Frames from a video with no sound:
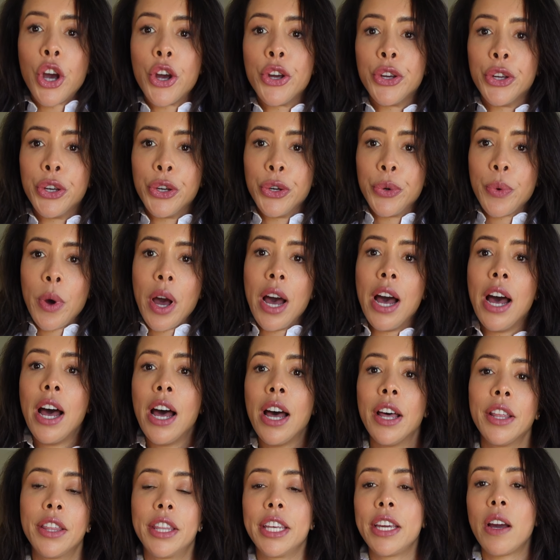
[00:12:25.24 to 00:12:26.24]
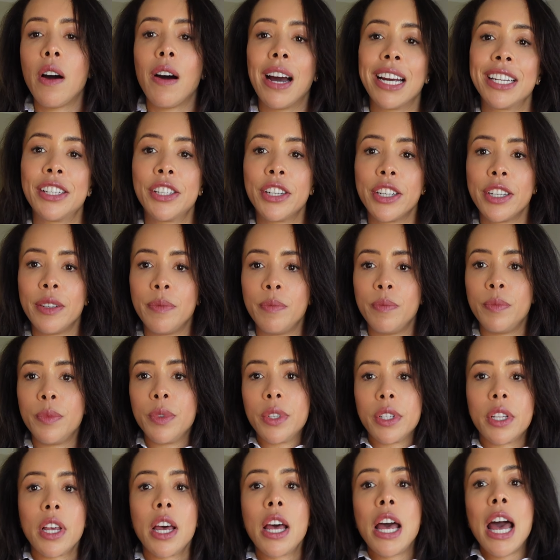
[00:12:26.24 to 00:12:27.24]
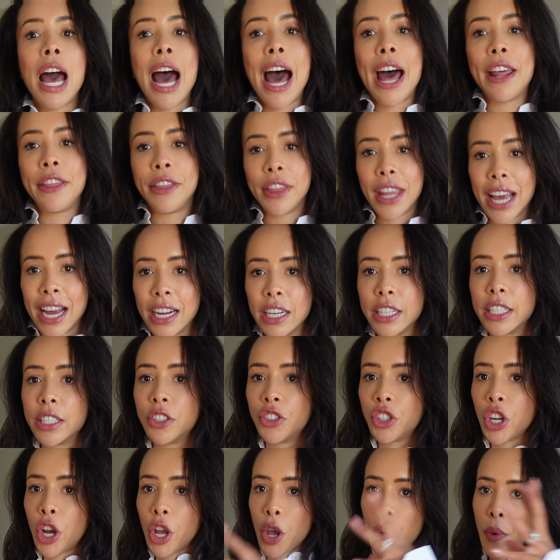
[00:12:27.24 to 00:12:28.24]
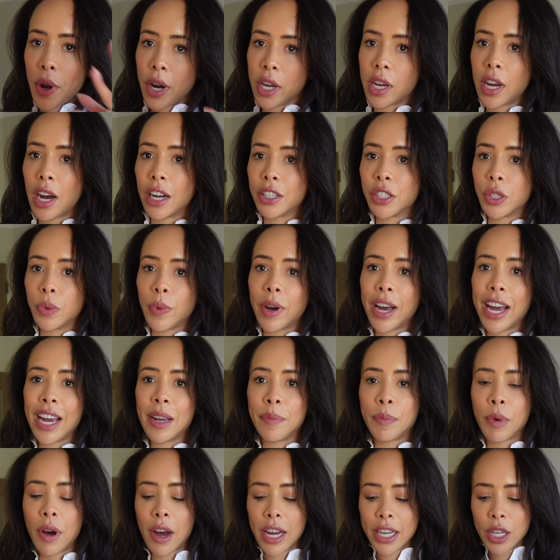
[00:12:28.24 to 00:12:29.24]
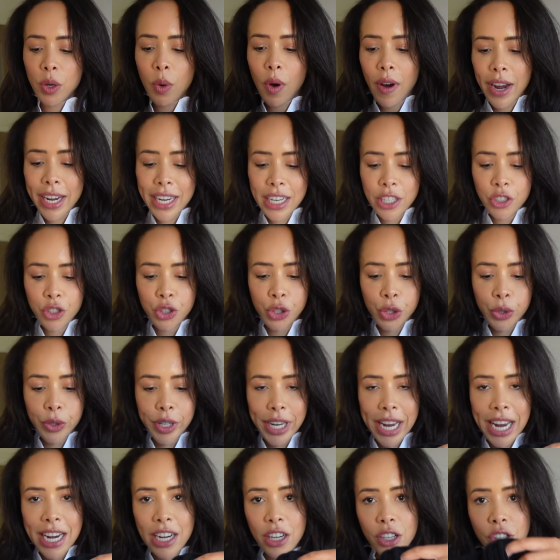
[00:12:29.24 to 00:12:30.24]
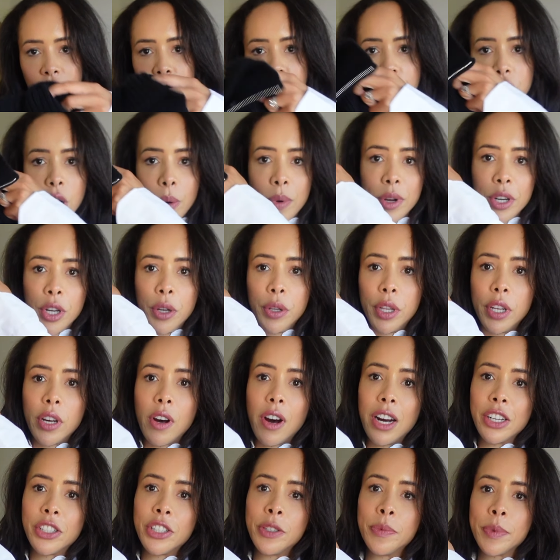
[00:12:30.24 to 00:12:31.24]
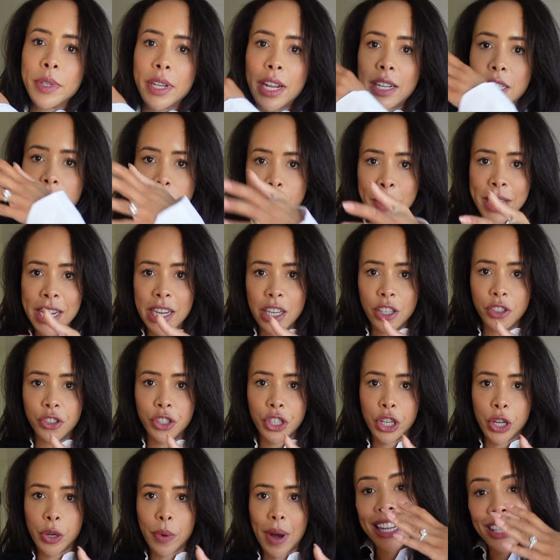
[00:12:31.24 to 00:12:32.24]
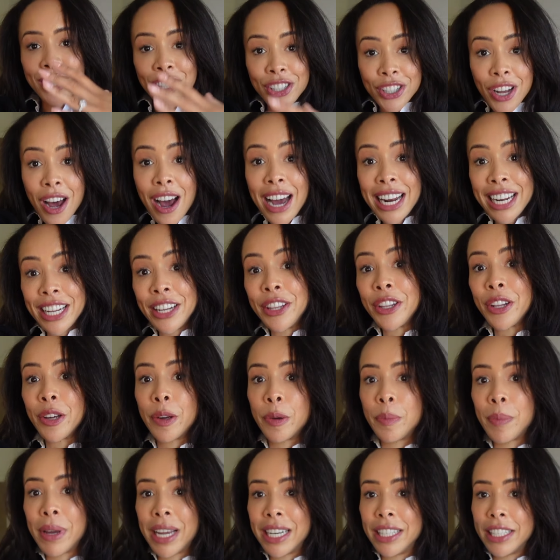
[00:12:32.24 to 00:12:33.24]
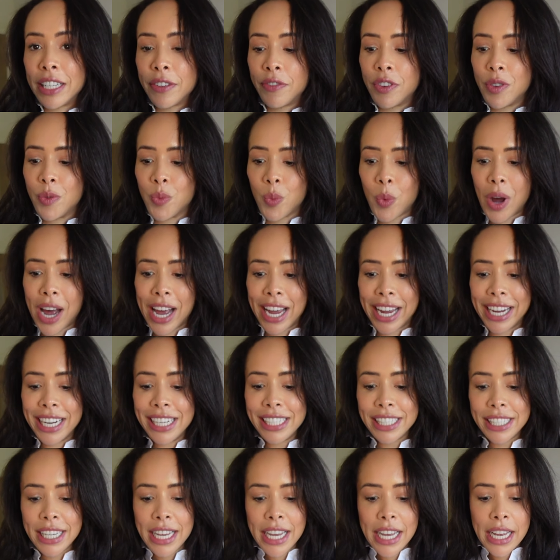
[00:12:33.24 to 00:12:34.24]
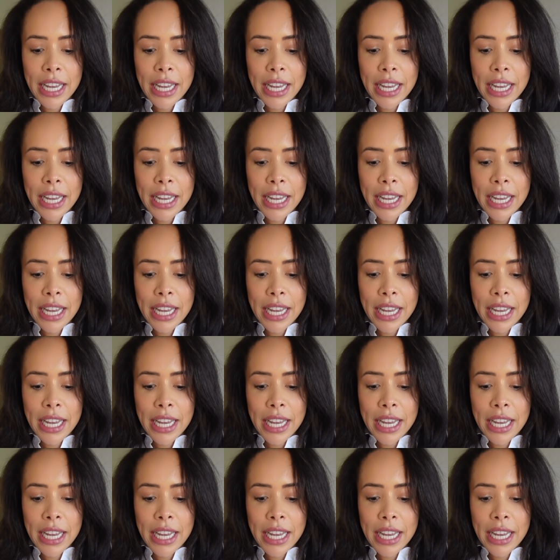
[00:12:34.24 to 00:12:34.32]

you the items, and then show you in a cutaway. But I quite enjoy showing you the items and then speaking to you and styling them in different ways.